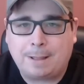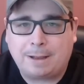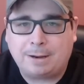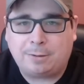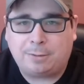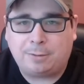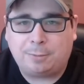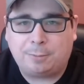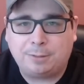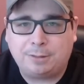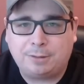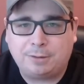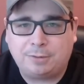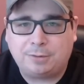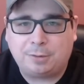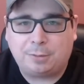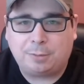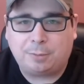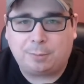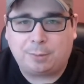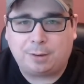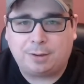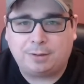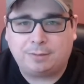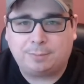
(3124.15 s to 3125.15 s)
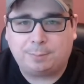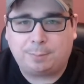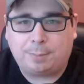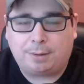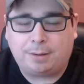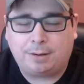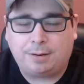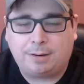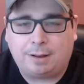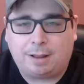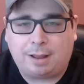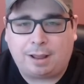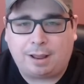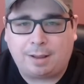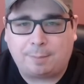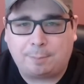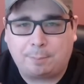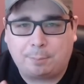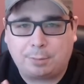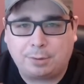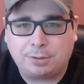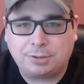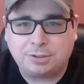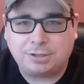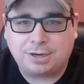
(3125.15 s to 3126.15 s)
I don't know what the joke was, but I
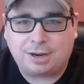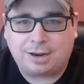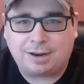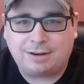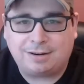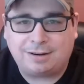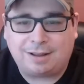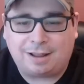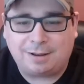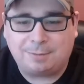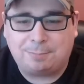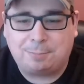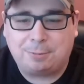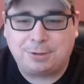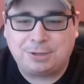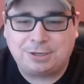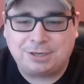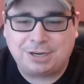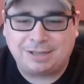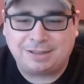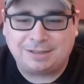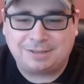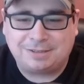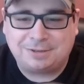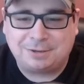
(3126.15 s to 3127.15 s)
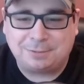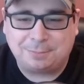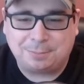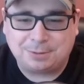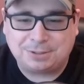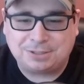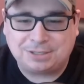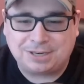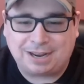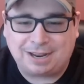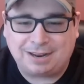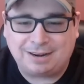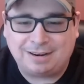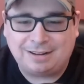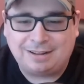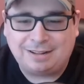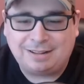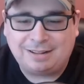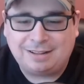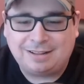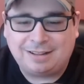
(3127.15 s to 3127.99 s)
appreciate I appreciate the super chat.